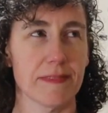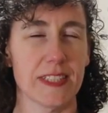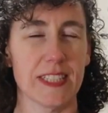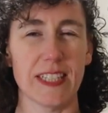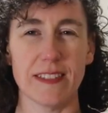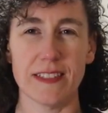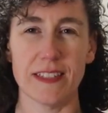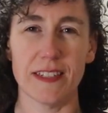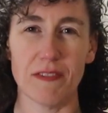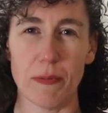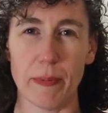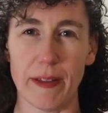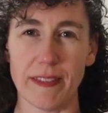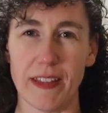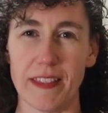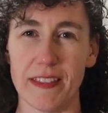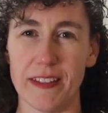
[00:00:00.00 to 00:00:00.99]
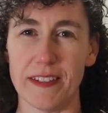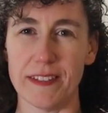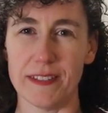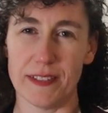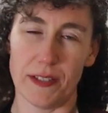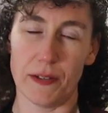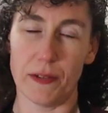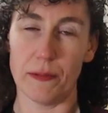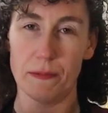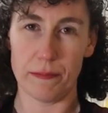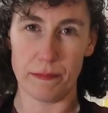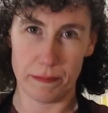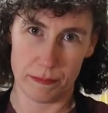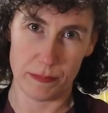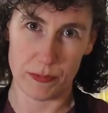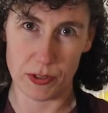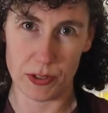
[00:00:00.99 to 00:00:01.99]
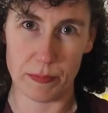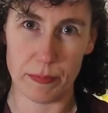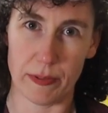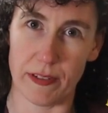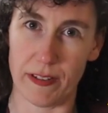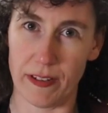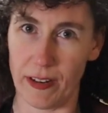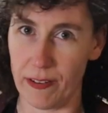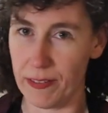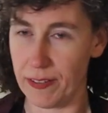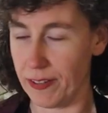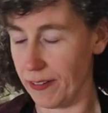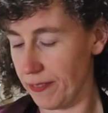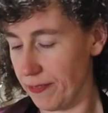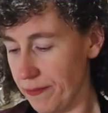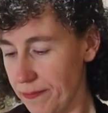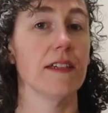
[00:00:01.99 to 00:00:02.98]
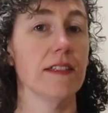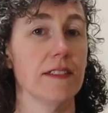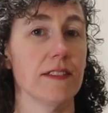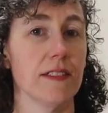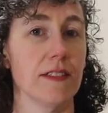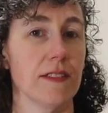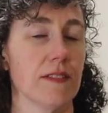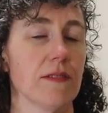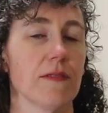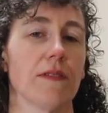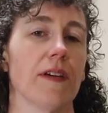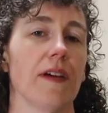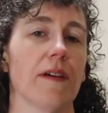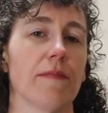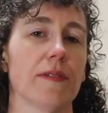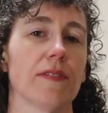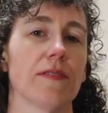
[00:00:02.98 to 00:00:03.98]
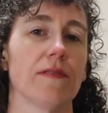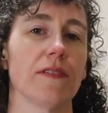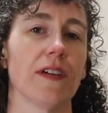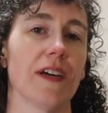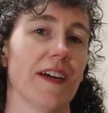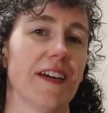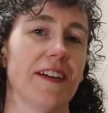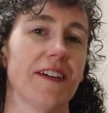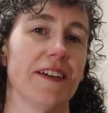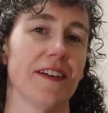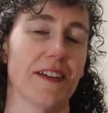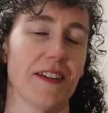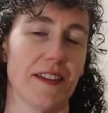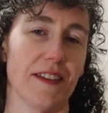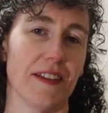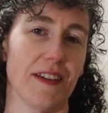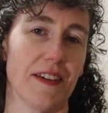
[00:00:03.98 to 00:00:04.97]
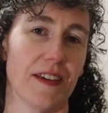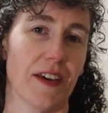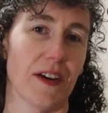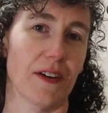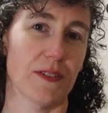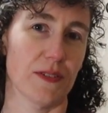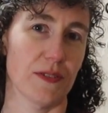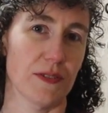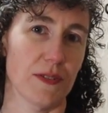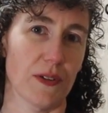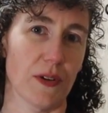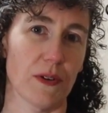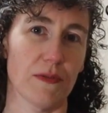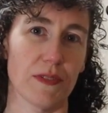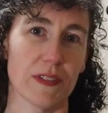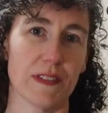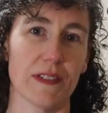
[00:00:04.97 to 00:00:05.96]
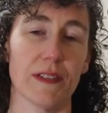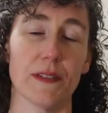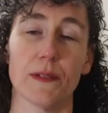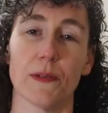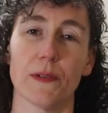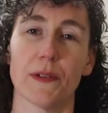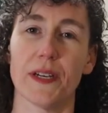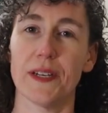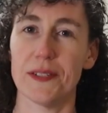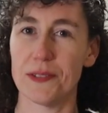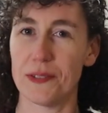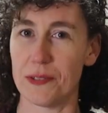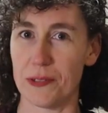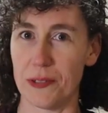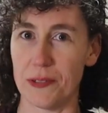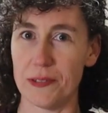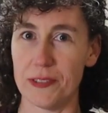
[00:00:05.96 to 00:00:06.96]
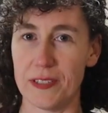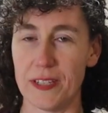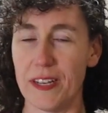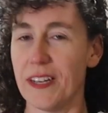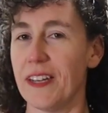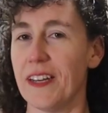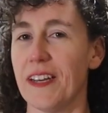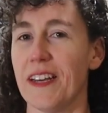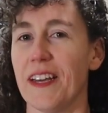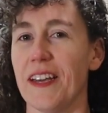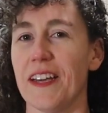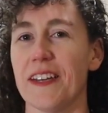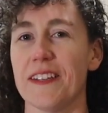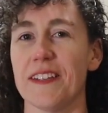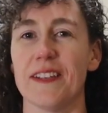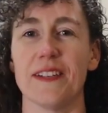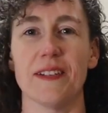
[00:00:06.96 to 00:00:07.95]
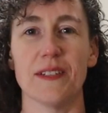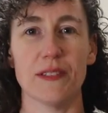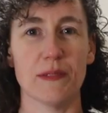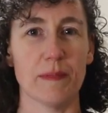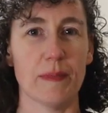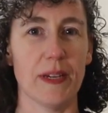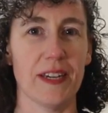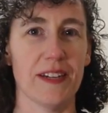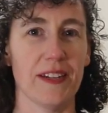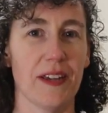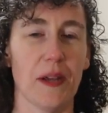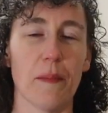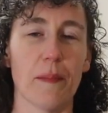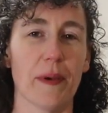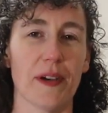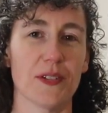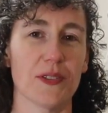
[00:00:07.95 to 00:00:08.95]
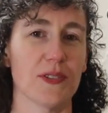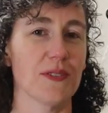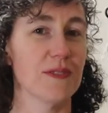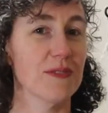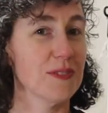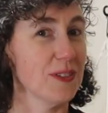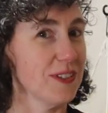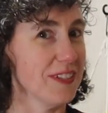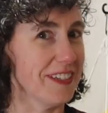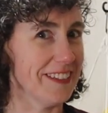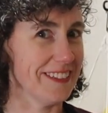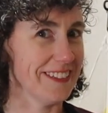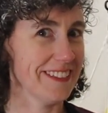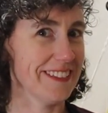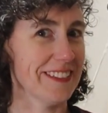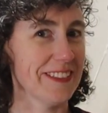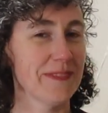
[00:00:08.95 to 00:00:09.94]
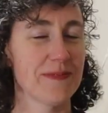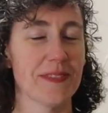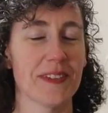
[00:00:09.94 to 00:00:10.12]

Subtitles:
sensitive about that thing, so just putting it out there. In season 3, episode 9, the characters go visit Lord Eshteross, and he has made a batch of cookies.